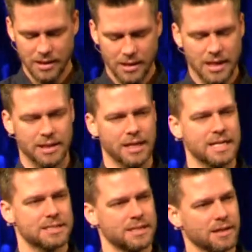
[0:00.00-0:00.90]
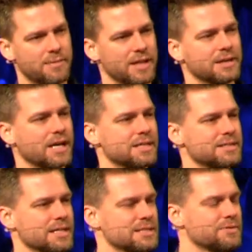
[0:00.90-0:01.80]
And the last thing about the
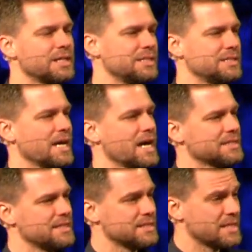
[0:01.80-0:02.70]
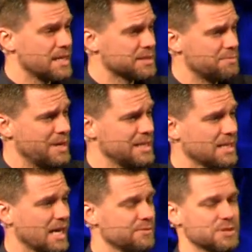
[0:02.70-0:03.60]
context of Ecclesiastes is that it's many
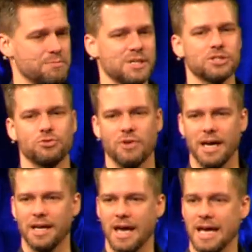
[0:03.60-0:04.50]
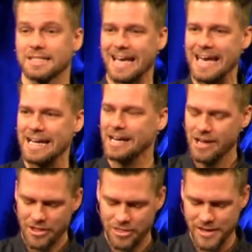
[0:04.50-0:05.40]
times misread as a
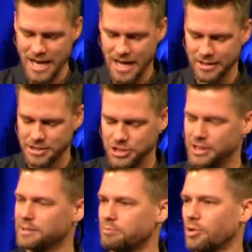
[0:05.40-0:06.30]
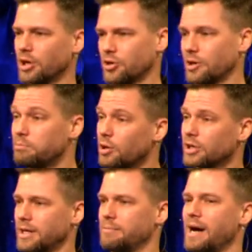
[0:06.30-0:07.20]
theology book or a
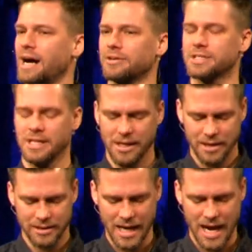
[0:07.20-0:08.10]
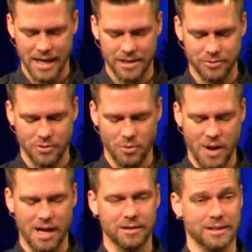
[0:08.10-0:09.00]
book about God. And
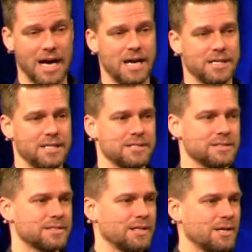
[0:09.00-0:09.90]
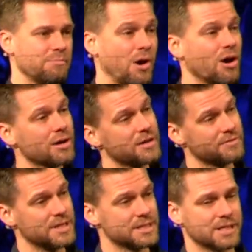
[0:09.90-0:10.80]
while God is part of
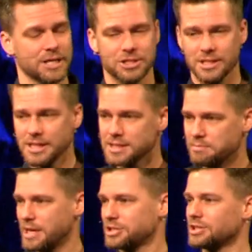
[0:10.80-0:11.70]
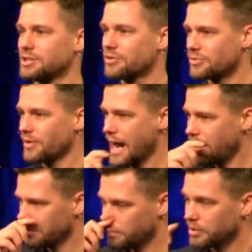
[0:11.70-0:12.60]
the discussion, he's mentioned
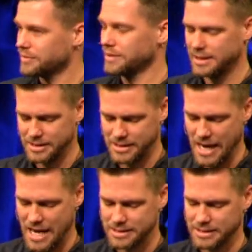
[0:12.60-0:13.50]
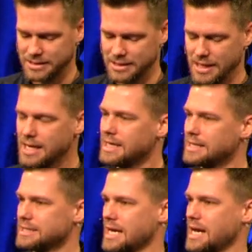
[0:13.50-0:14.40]
throughout the book of Ecclesiastes,
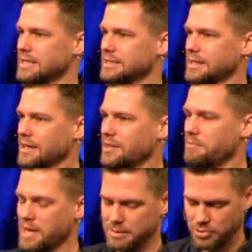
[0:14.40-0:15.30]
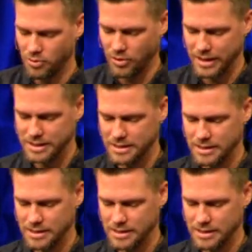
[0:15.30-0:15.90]
he's not the main point.